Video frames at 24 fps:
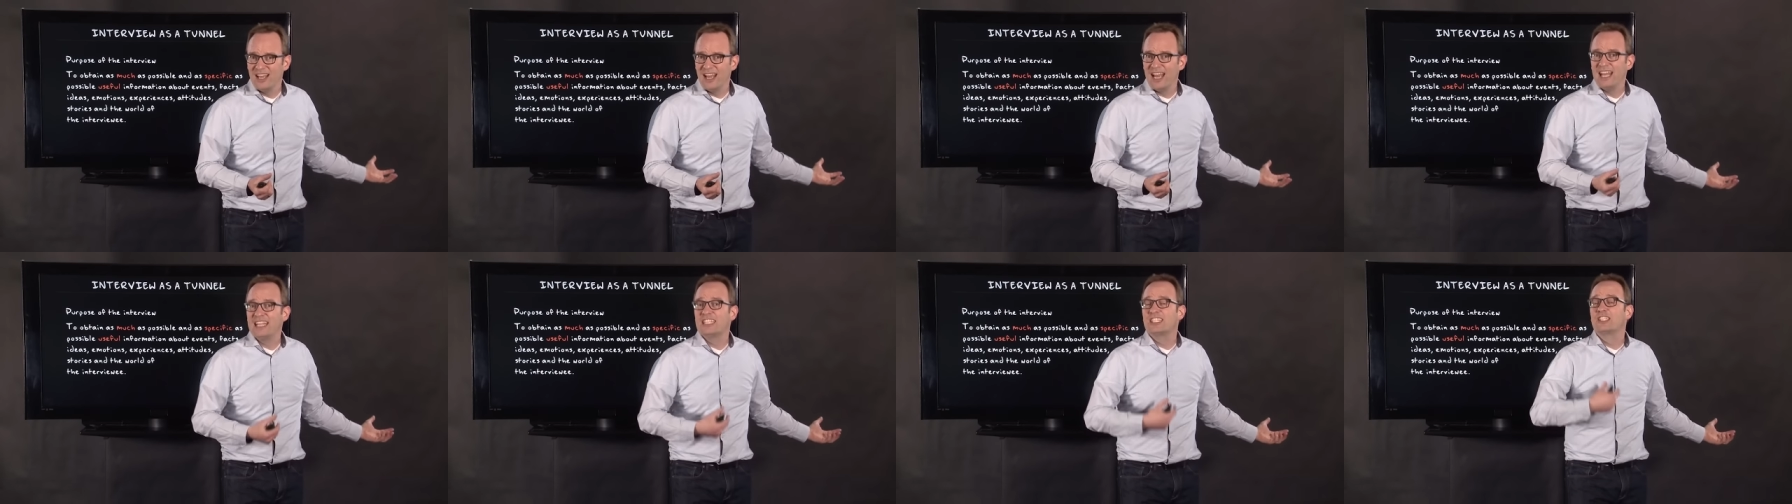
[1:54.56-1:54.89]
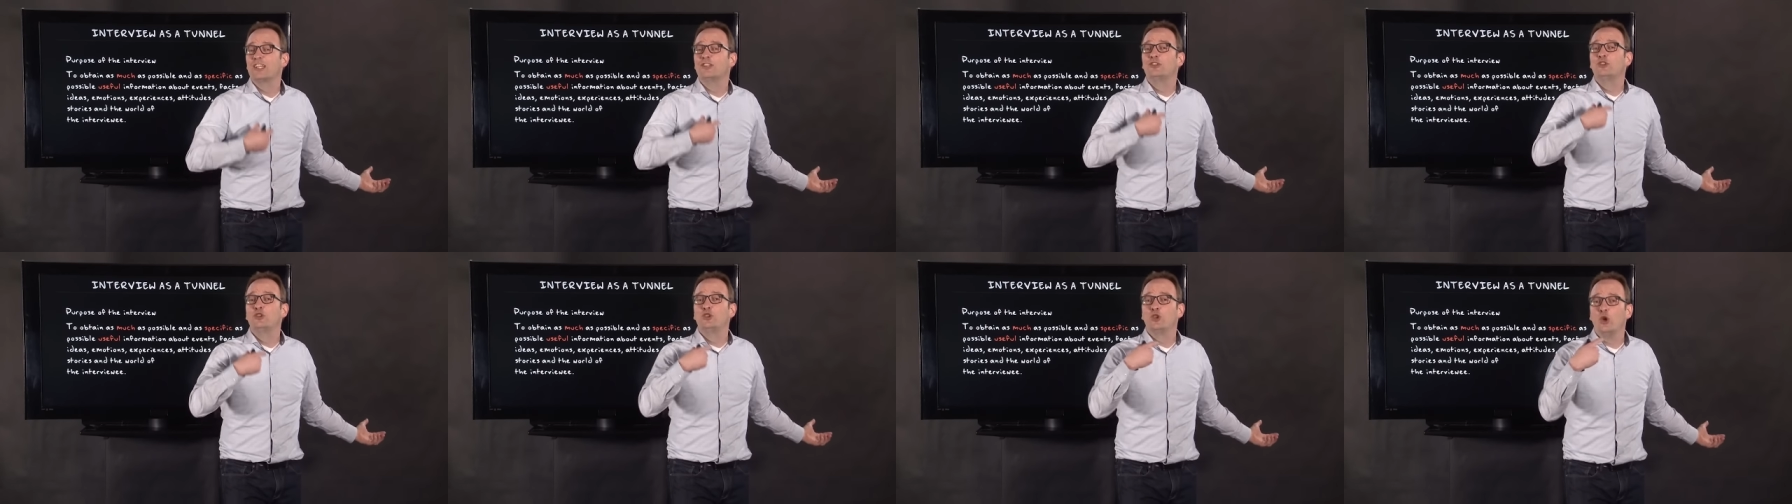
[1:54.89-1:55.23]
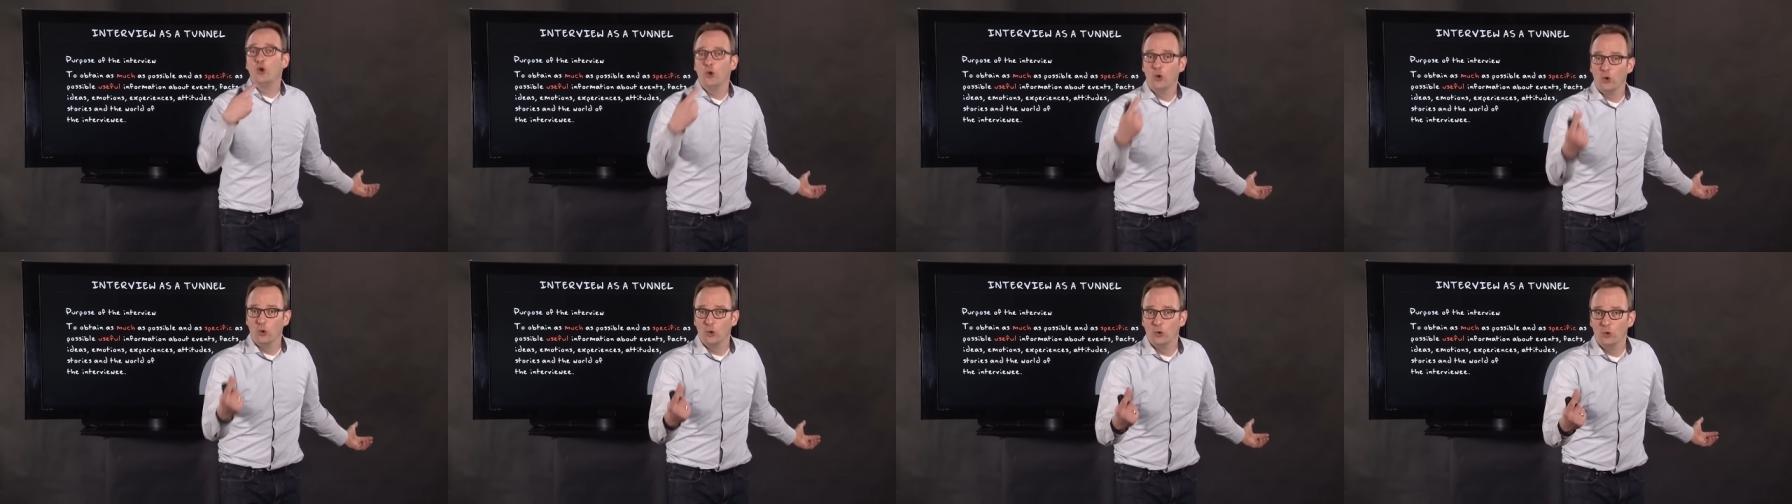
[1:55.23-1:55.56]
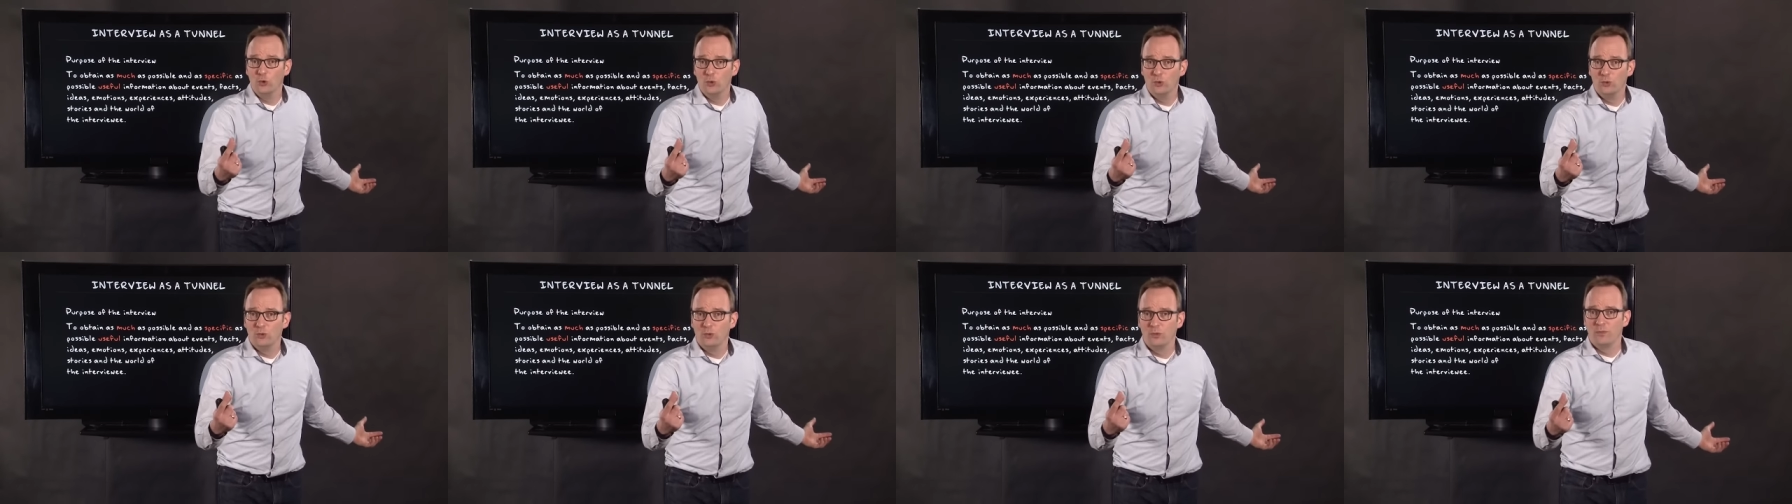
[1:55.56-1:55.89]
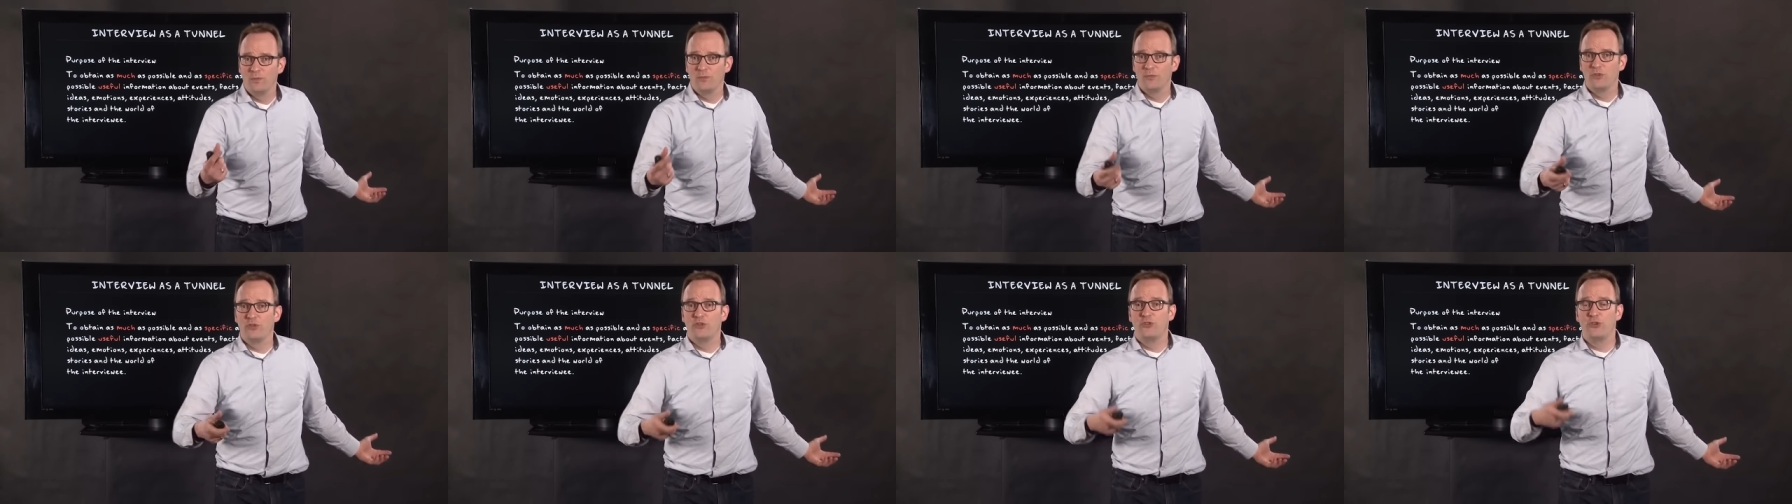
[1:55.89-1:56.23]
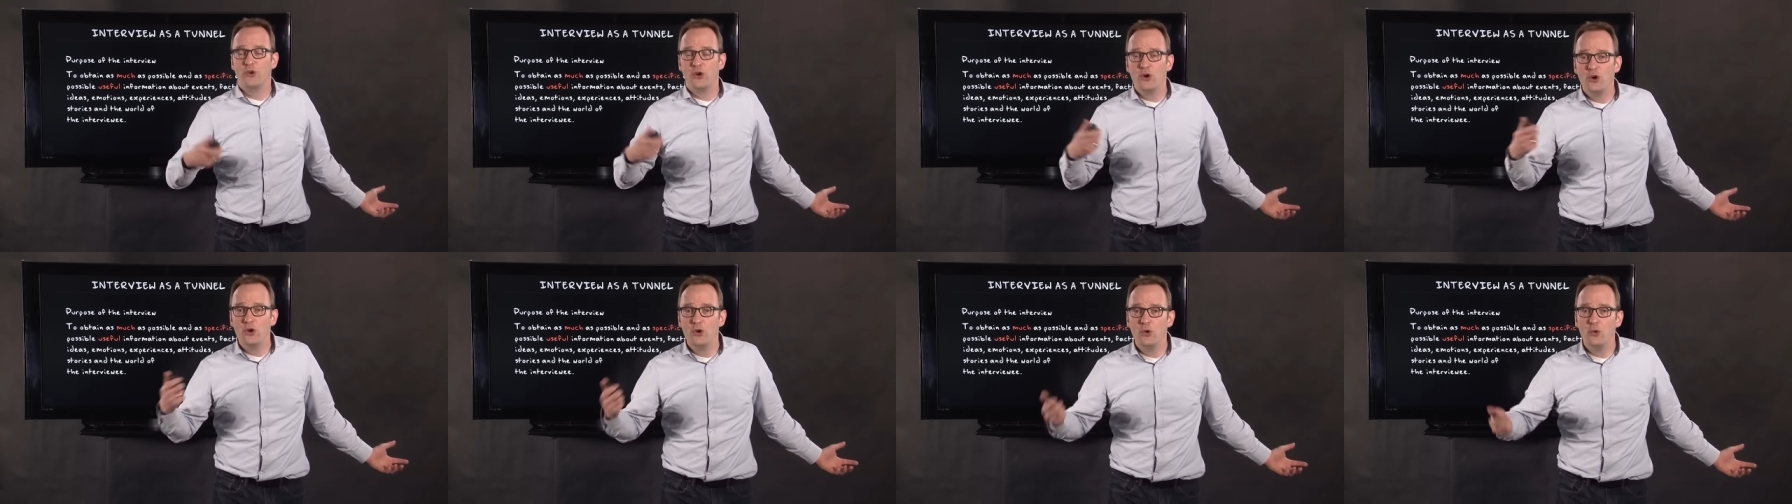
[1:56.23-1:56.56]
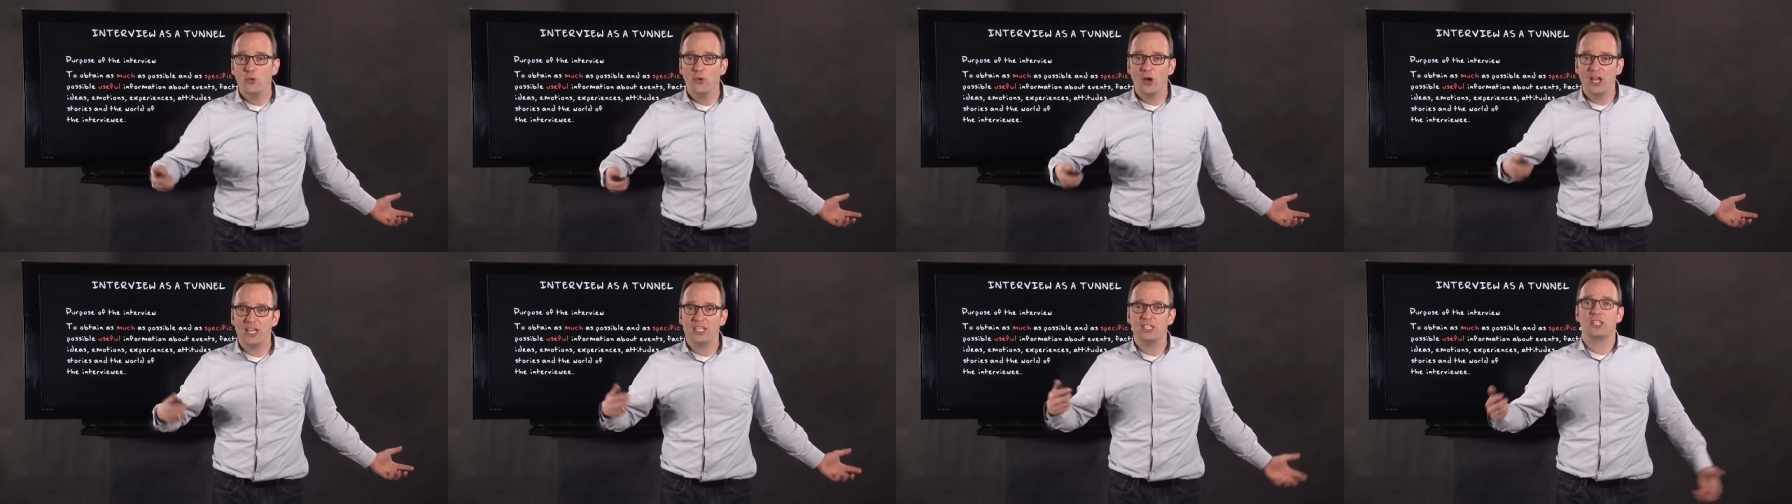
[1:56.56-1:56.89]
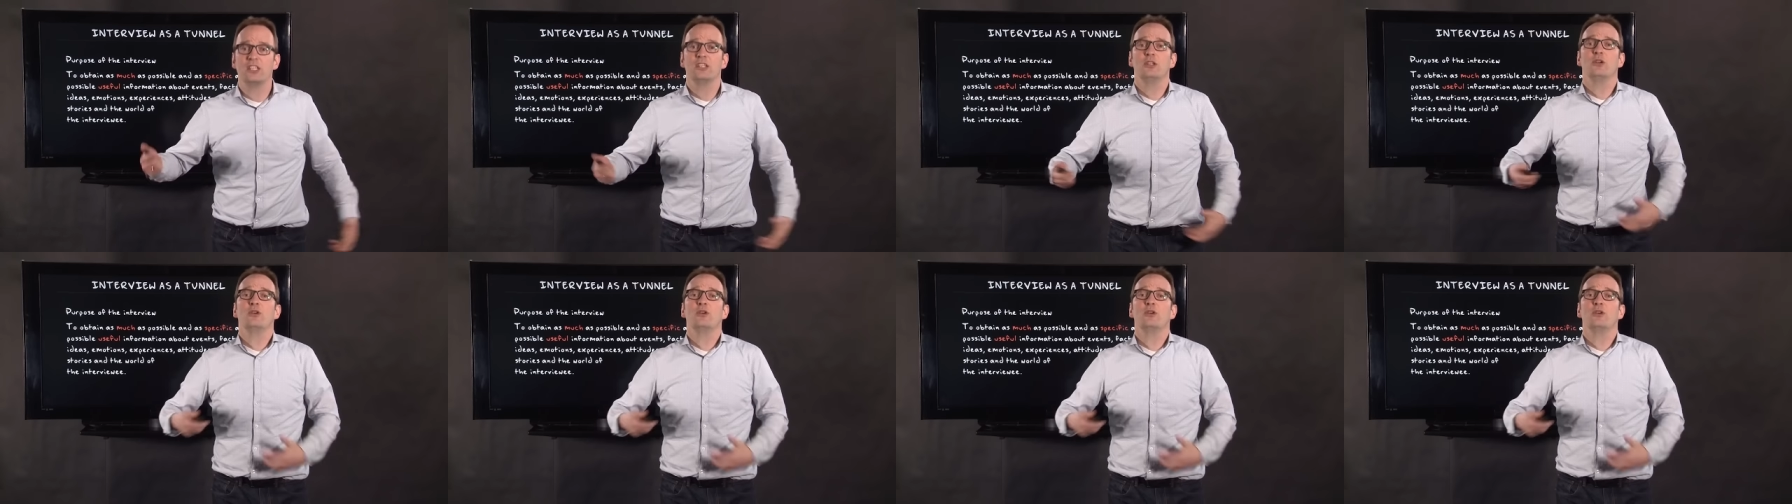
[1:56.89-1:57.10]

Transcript: It's a tool through which